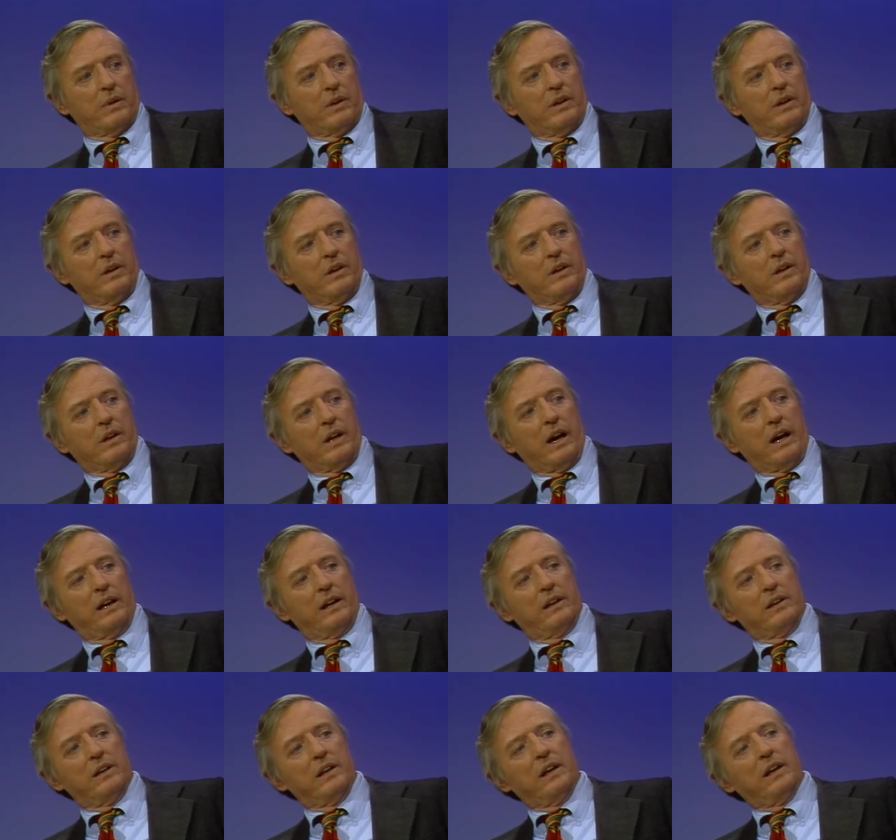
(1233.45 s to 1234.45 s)
been. I
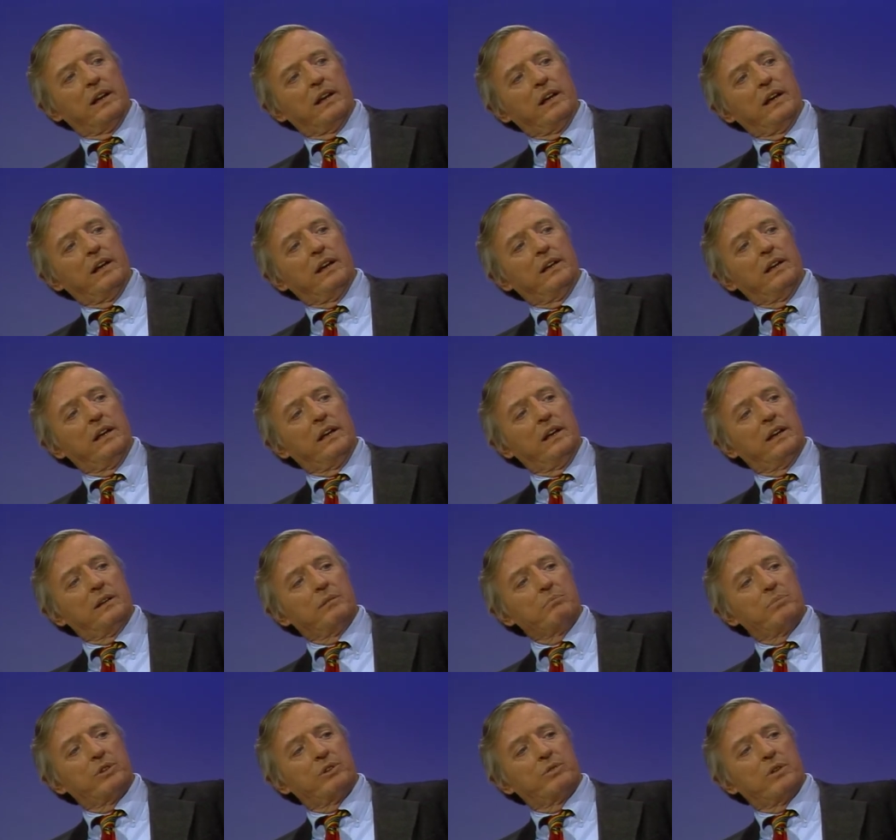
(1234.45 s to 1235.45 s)
didn't, it, he, he
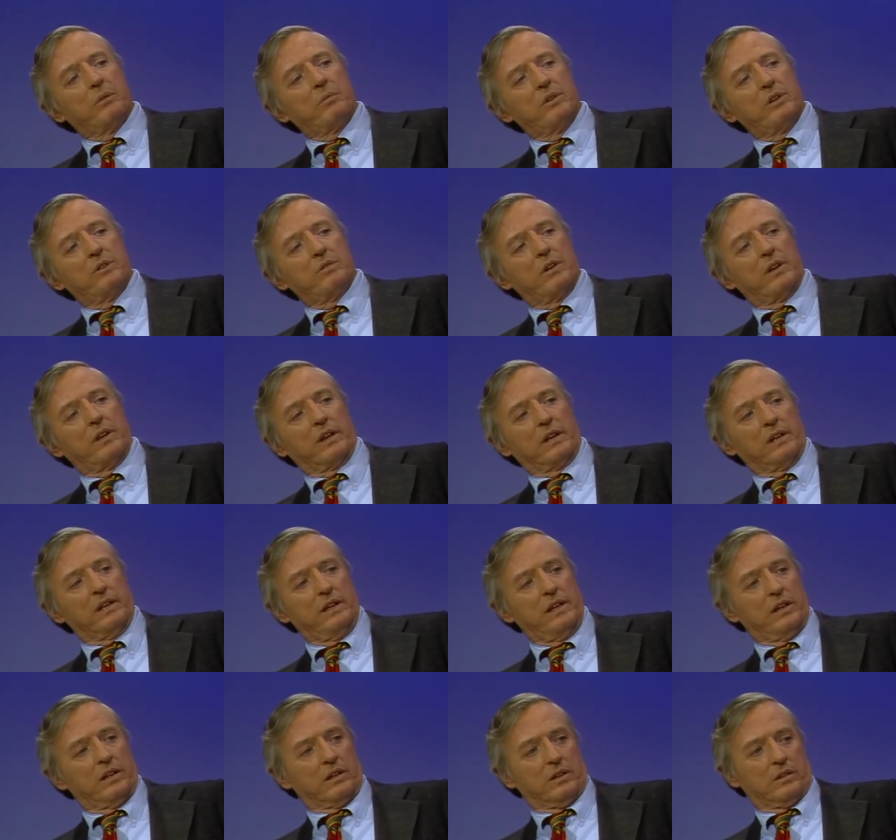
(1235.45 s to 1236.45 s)
didn't persuade me to do anything
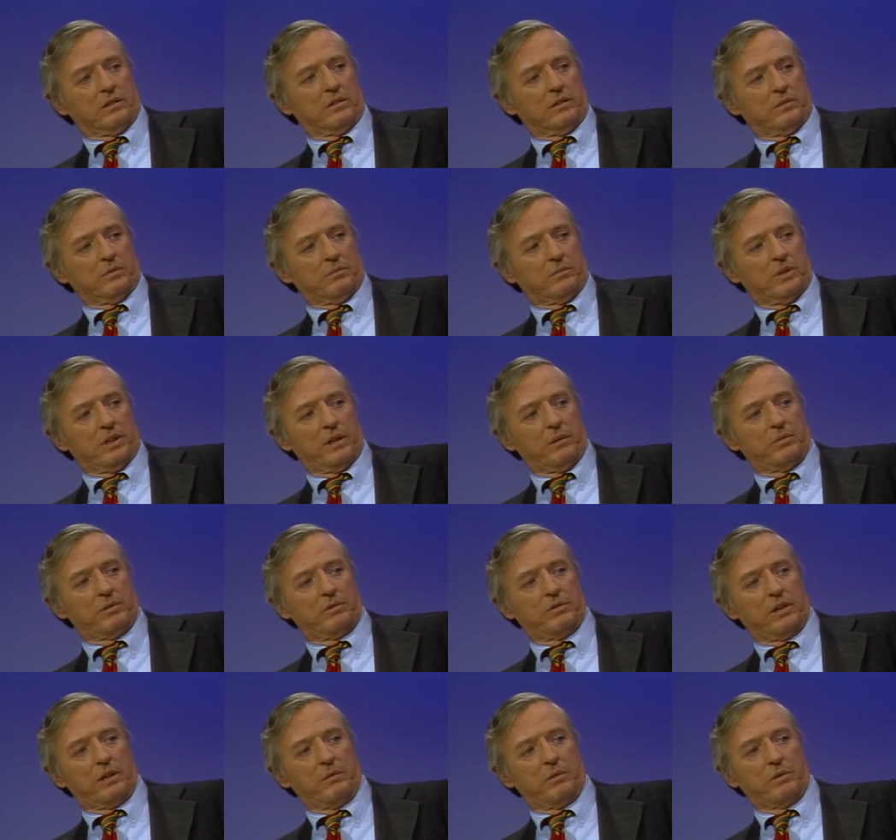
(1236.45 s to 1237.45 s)
illegal, but he
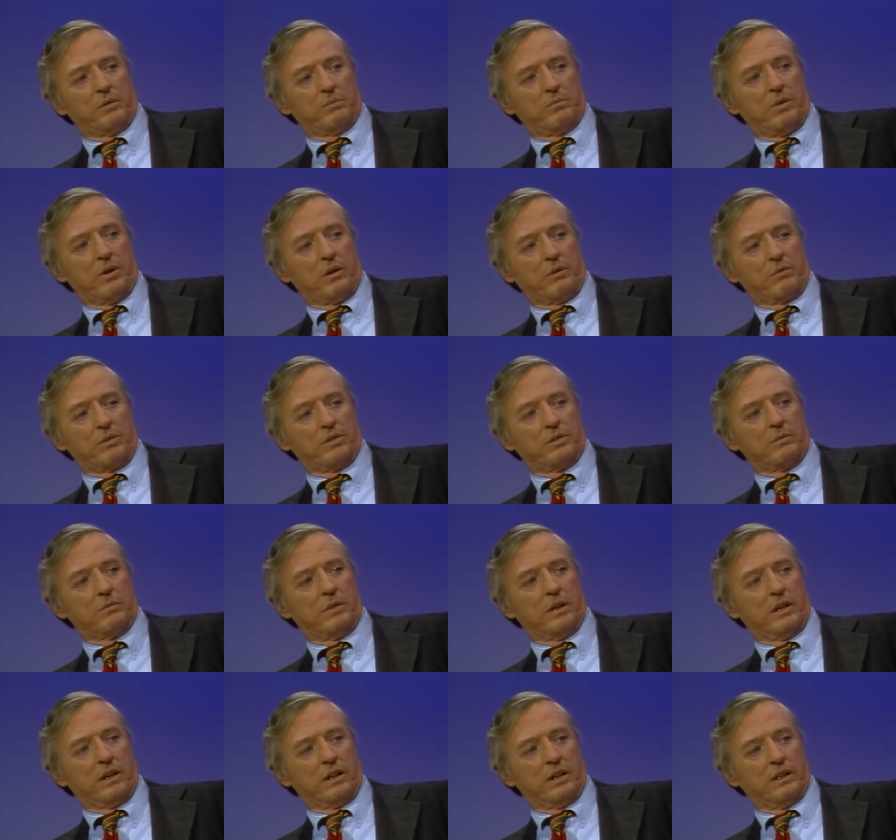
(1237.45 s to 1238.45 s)
persuaded me to part oh. with some
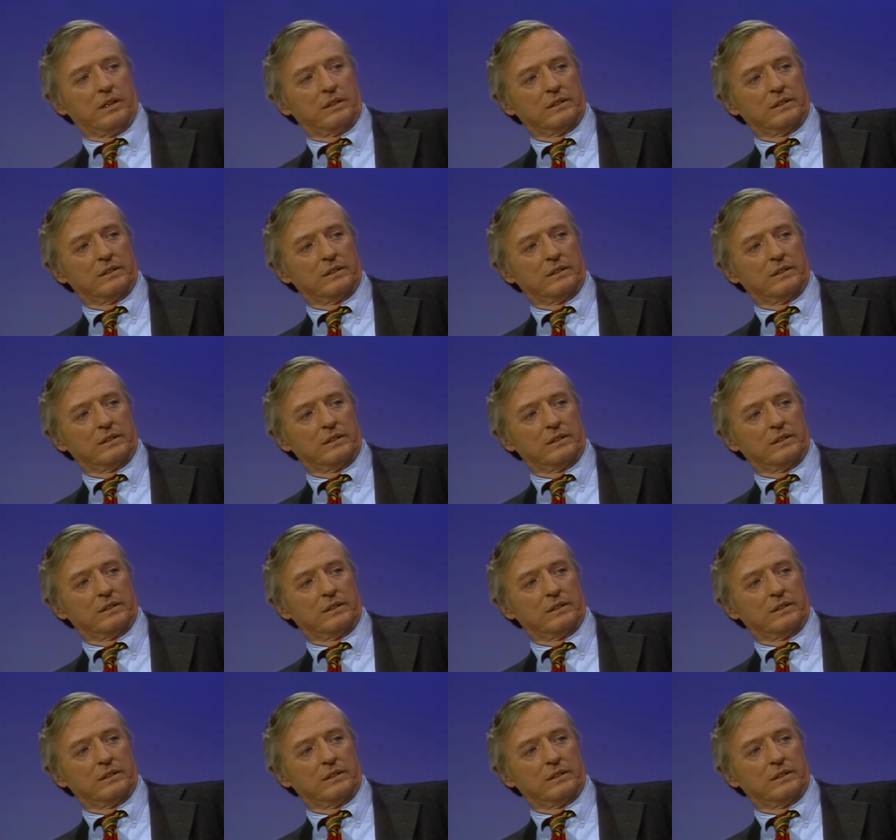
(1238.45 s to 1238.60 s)
money.